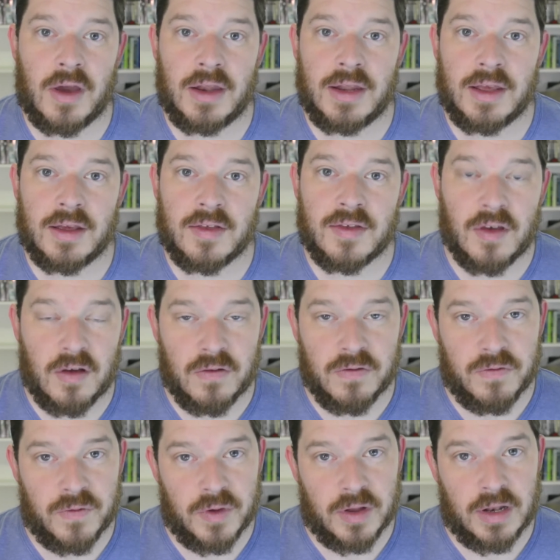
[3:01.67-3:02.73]
itself
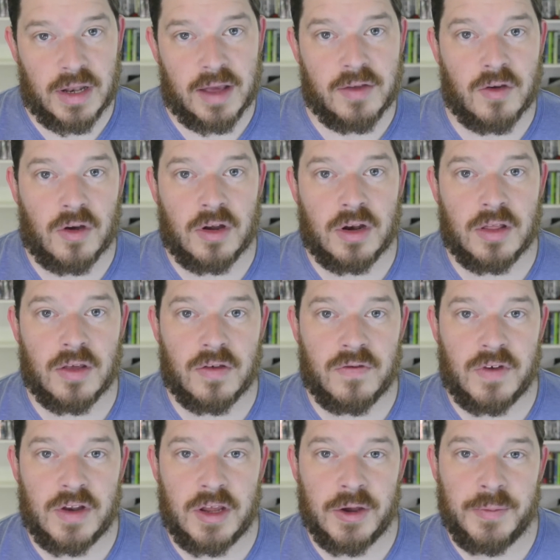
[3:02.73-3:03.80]
later on in this
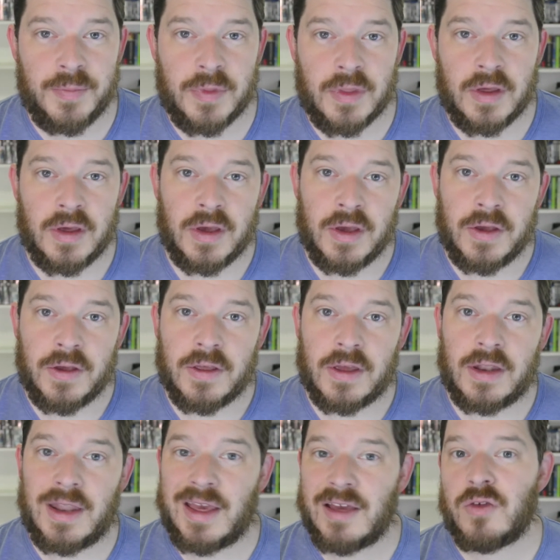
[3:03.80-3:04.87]
video. The
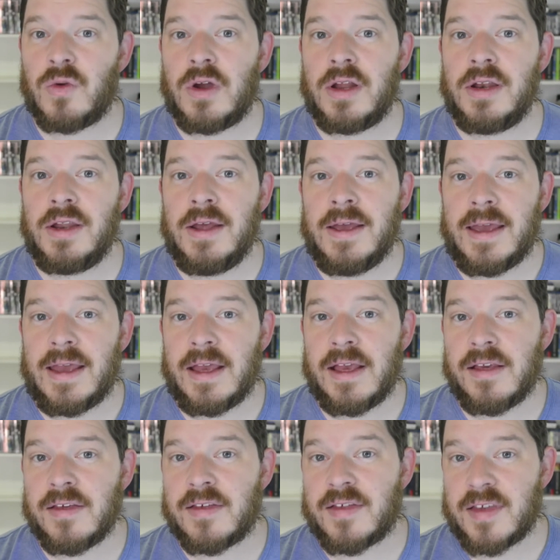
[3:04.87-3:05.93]
next one
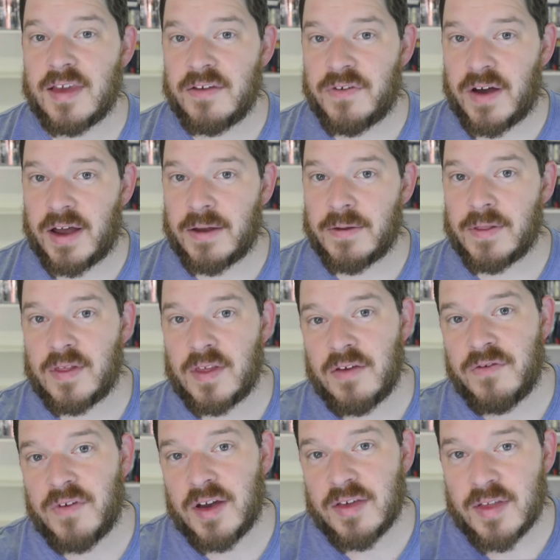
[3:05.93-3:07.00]
is DeFi.
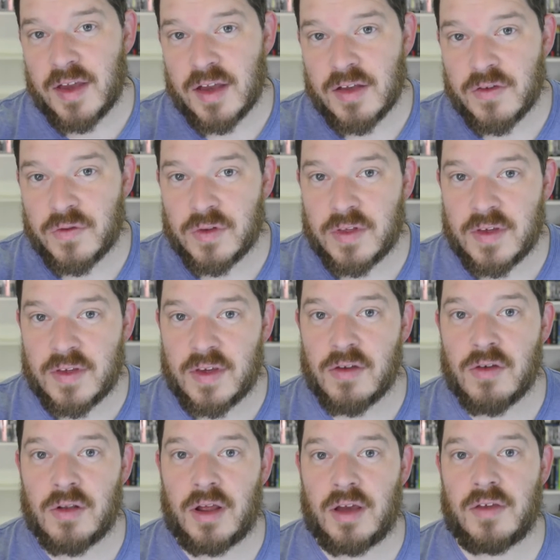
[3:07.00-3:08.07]
DeFi stands for
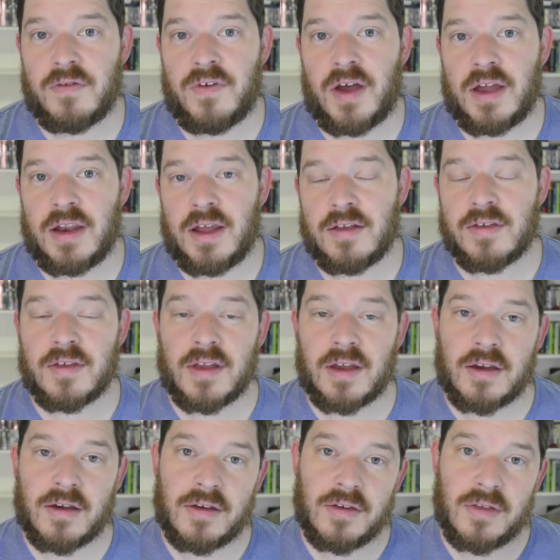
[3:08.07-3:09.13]
decentralized finance.
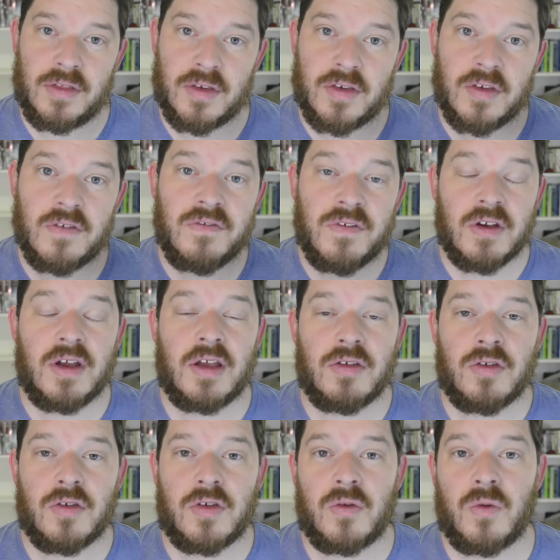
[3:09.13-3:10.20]
Now, this is a very
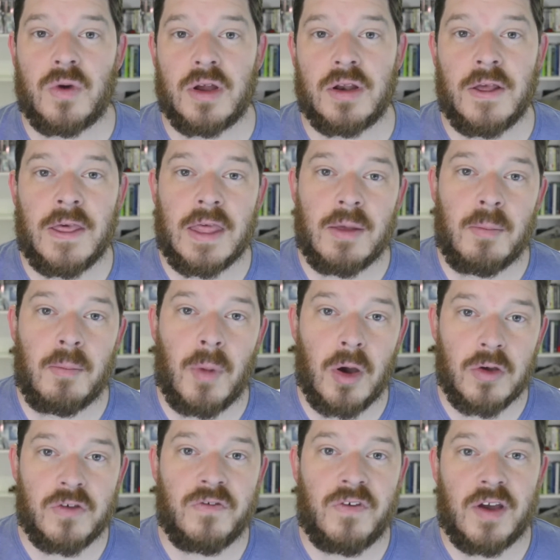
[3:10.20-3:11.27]
interesting one.
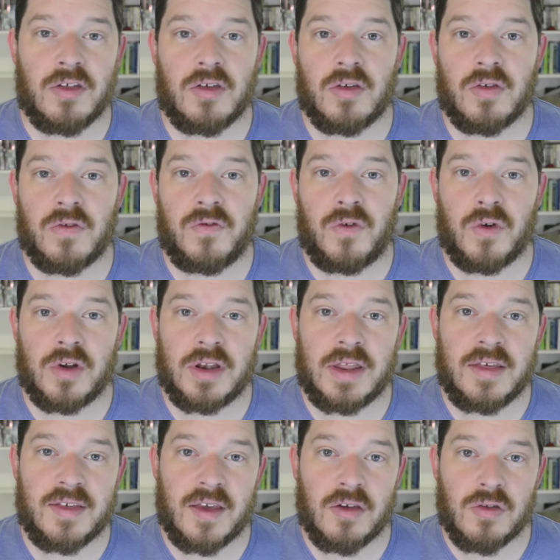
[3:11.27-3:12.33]
Most functions for a
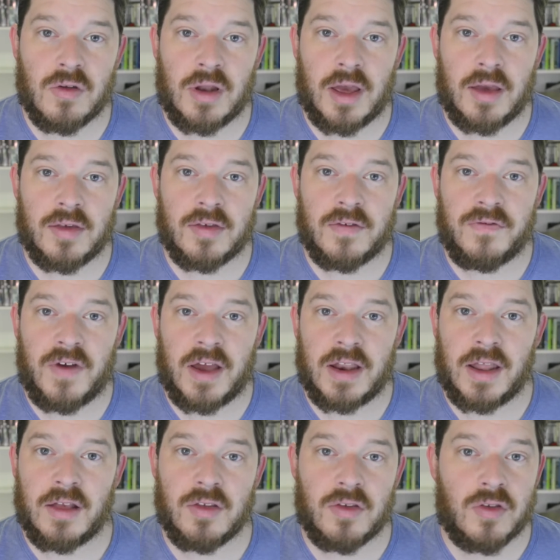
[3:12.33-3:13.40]
decentralized
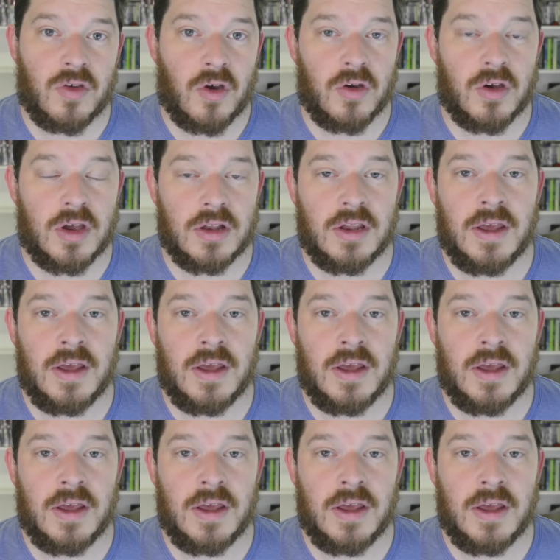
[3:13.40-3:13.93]
finance token